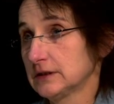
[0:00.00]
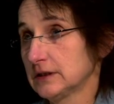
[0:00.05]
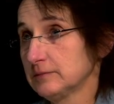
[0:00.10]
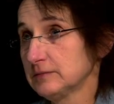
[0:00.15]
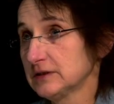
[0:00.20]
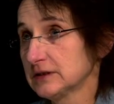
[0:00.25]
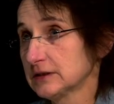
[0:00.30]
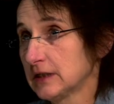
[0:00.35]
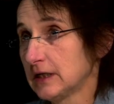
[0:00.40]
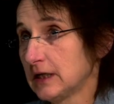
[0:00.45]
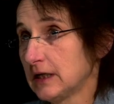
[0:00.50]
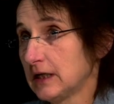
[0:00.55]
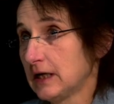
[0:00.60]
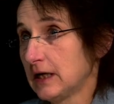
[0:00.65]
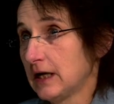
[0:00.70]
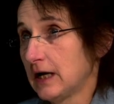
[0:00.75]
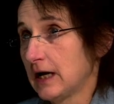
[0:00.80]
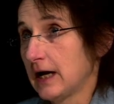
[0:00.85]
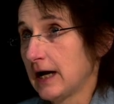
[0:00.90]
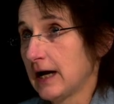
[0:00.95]
terms.
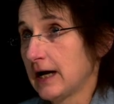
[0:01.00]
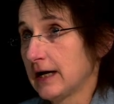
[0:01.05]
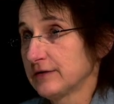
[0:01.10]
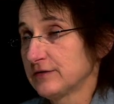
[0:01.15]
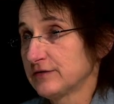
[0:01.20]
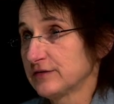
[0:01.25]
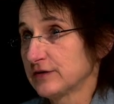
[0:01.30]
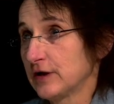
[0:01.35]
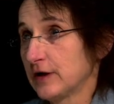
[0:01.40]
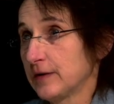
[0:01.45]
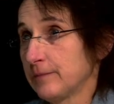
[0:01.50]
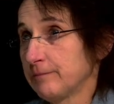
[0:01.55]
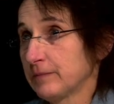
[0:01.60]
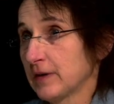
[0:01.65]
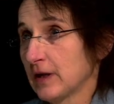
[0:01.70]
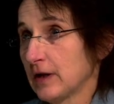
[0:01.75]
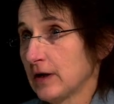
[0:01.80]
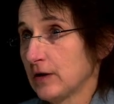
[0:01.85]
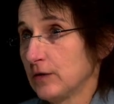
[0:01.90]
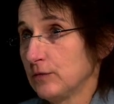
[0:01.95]
And
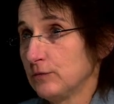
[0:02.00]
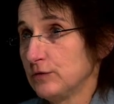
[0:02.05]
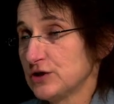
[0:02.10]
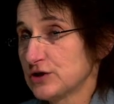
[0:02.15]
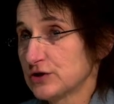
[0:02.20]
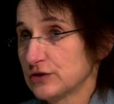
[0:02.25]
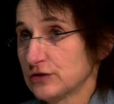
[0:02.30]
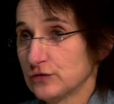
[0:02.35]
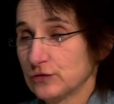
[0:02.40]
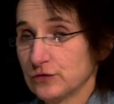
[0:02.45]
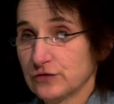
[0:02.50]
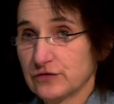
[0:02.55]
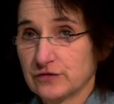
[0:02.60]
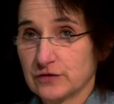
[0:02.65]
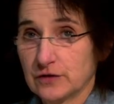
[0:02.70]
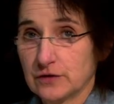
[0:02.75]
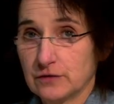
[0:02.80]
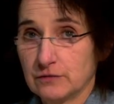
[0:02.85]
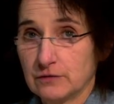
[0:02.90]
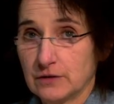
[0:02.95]
we should
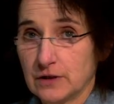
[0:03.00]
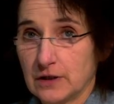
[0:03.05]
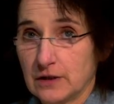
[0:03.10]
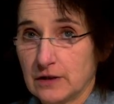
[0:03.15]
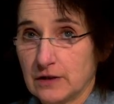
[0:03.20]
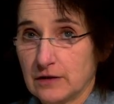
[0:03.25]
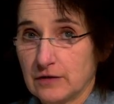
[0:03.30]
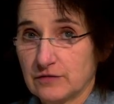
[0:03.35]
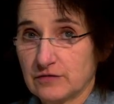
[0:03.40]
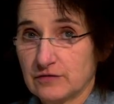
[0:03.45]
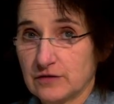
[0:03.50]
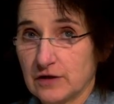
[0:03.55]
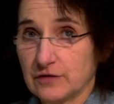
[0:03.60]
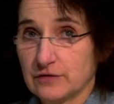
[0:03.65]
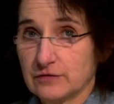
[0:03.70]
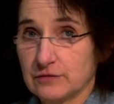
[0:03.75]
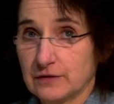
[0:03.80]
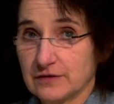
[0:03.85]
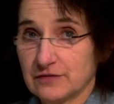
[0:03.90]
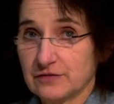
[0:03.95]
also
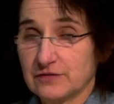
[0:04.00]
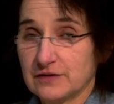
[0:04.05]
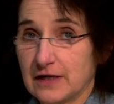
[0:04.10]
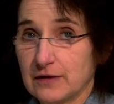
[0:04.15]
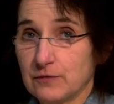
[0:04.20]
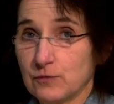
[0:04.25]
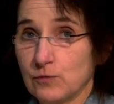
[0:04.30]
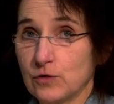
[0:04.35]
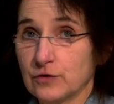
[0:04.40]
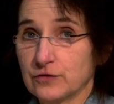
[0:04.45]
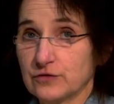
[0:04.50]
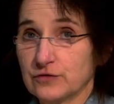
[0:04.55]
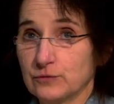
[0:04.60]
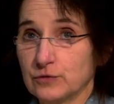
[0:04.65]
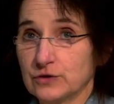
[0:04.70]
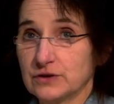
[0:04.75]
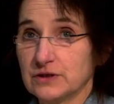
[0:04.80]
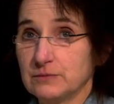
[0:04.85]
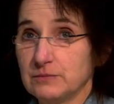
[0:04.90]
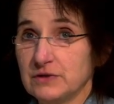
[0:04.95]
start to understand
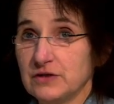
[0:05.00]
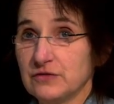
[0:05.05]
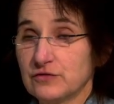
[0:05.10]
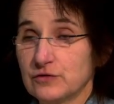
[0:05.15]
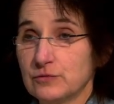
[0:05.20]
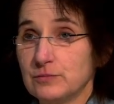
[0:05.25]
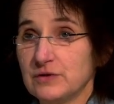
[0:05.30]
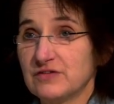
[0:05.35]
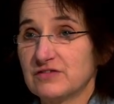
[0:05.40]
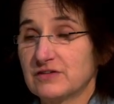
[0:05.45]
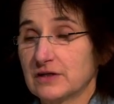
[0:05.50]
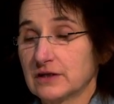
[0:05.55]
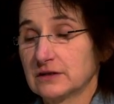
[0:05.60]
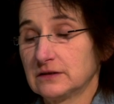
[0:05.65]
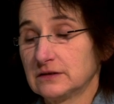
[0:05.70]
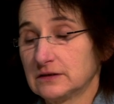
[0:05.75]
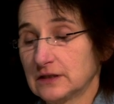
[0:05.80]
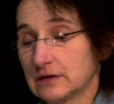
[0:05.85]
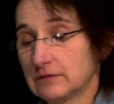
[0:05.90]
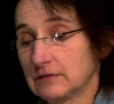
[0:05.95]
what it means to be
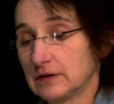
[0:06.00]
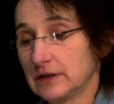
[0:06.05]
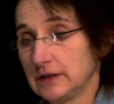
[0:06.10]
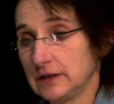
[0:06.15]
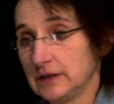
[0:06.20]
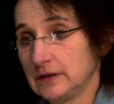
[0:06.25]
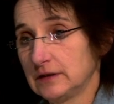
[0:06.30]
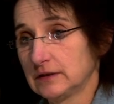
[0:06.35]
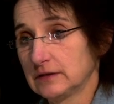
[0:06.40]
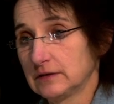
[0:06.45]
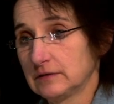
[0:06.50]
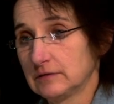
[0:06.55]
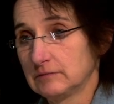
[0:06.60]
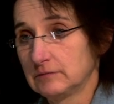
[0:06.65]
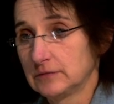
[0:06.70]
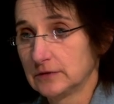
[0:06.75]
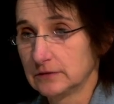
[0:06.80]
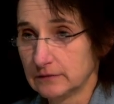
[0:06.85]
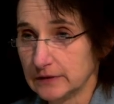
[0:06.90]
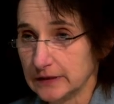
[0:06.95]
secondarily
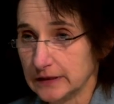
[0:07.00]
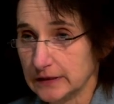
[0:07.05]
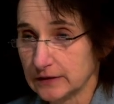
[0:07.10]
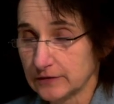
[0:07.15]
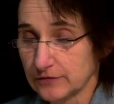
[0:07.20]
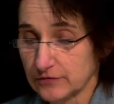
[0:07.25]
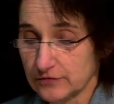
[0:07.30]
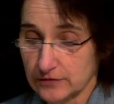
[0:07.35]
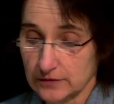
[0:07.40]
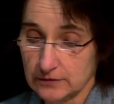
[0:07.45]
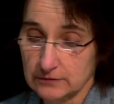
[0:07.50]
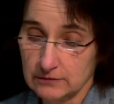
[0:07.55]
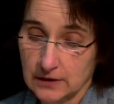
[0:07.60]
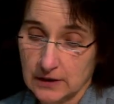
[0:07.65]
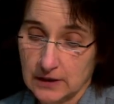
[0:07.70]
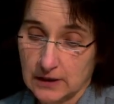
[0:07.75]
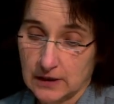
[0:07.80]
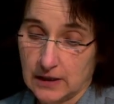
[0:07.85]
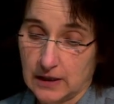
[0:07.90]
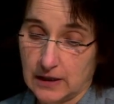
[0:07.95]
marine. So
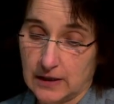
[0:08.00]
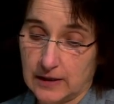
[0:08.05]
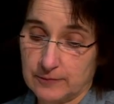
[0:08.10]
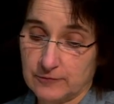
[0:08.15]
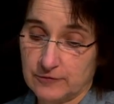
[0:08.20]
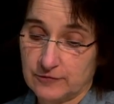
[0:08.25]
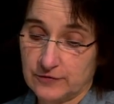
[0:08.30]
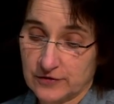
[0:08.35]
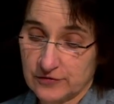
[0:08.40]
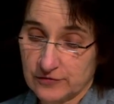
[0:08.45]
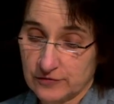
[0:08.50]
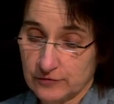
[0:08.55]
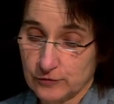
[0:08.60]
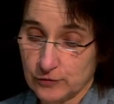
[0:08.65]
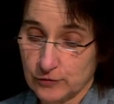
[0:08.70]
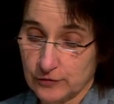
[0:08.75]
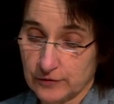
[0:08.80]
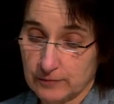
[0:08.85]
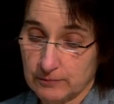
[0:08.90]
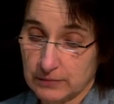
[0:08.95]
first
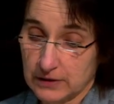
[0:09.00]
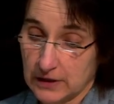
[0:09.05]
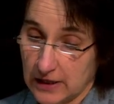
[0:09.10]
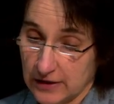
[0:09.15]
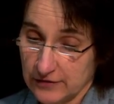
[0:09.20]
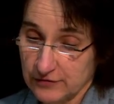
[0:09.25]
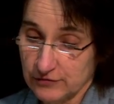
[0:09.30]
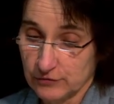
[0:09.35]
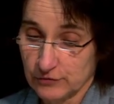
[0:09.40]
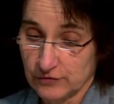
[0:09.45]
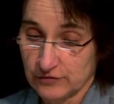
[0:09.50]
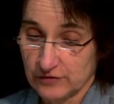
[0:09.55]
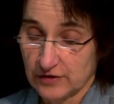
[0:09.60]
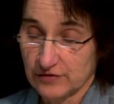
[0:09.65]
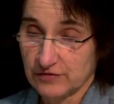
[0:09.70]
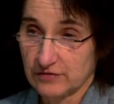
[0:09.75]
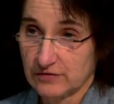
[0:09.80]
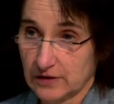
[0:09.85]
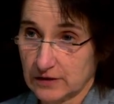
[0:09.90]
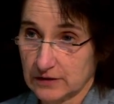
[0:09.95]
of all, the pliosaurs
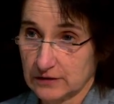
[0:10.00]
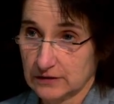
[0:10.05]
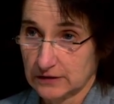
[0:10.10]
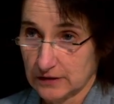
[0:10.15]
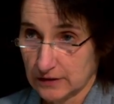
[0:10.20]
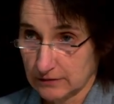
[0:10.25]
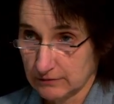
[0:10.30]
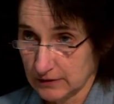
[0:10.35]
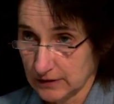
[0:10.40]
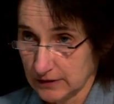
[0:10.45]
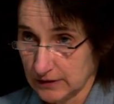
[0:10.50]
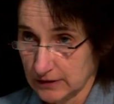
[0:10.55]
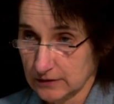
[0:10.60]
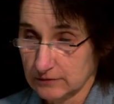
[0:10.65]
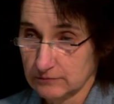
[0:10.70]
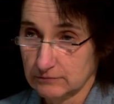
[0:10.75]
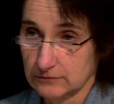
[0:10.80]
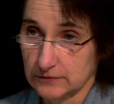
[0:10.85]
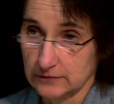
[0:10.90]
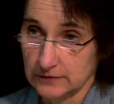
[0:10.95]
are
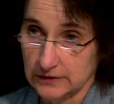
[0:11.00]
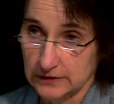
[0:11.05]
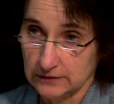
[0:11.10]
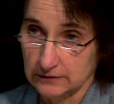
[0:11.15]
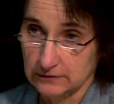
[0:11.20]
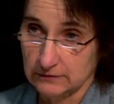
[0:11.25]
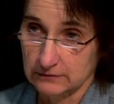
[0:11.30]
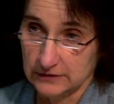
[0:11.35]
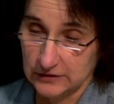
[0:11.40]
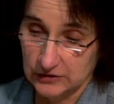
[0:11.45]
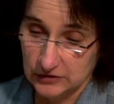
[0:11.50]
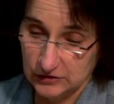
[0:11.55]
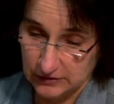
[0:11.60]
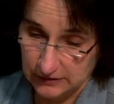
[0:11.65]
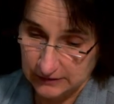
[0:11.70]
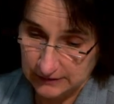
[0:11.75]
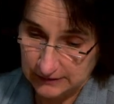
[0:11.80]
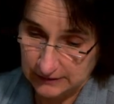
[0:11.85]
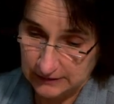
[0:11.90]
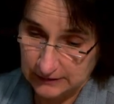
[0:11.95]
secondarily marine
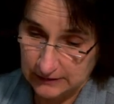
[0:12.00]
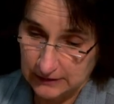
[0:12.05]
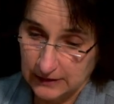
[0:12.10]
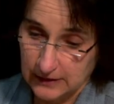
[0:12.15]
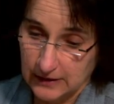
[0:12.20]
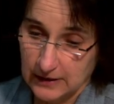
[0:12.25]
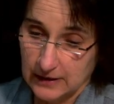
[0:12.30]
creatures.